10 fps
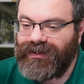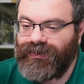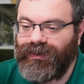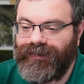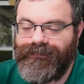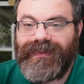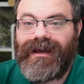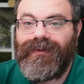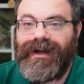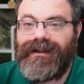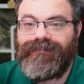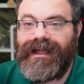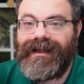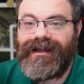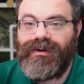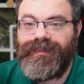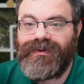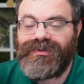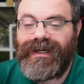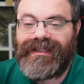Cool. Well, uh, hope
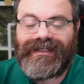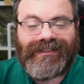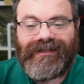you enjoyed this.